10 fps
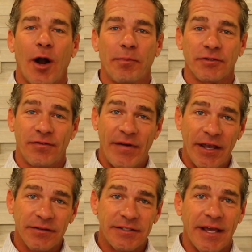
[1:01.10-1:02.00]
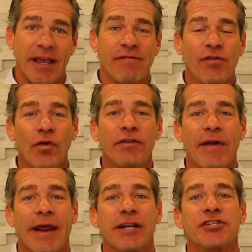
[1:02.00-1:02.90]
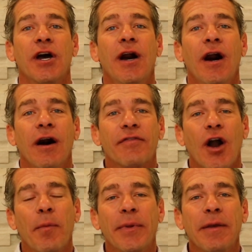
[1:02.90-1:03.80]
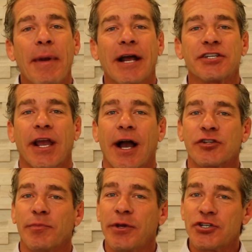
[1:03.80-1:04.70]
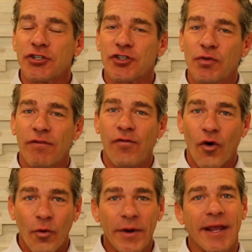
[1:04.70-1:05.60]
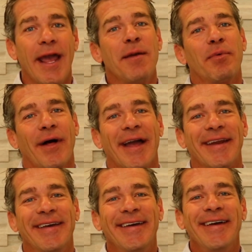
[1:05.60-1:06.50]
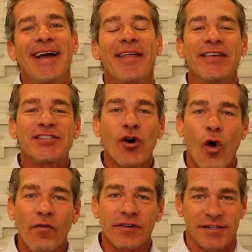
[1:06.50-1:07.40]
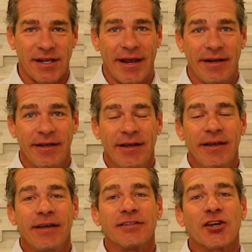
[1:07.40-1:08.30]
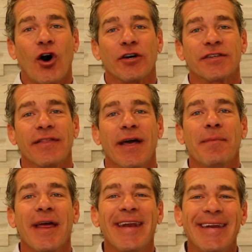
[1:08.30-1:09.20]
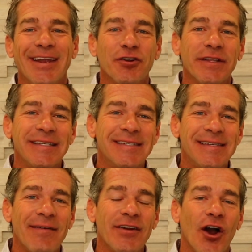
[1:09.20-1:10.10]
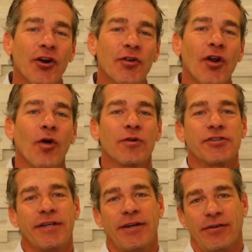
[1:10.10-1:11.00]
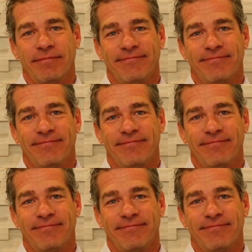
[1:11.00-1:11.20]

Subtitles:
couples fail to take full advantage of company matching contributions to a 401k plan. And this oversight is costing them nearly $700 a year.